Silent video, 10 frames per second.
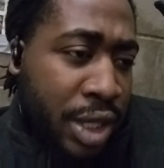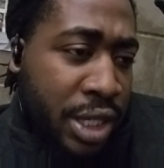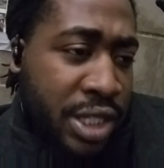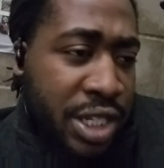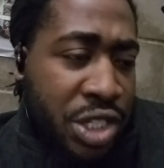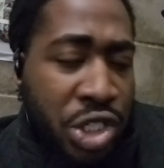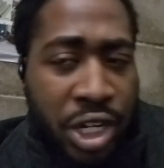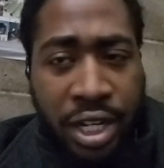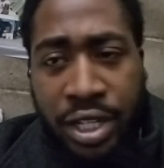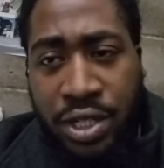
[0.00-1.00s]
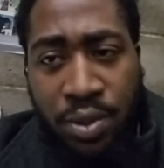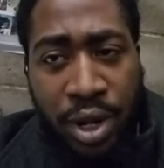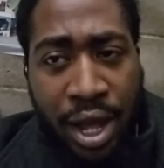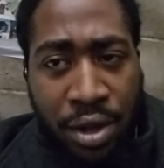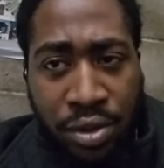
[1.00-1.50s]
since Jenkins
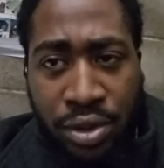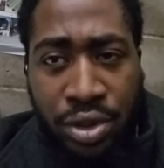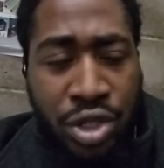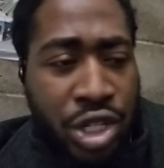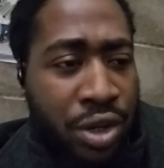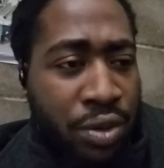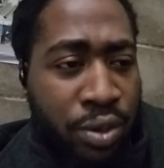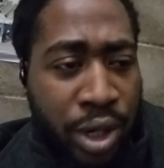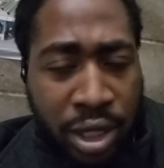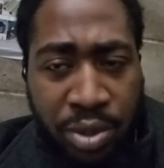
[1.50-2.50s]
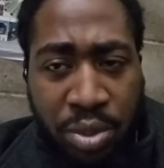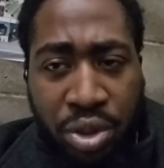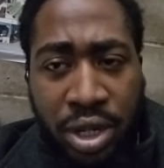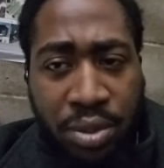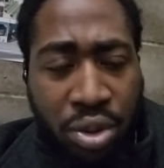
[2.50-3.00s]
went out. You should have really been
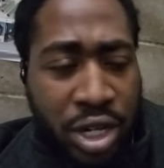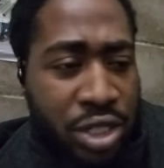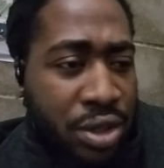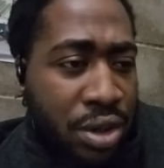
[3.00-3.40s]
putting pressure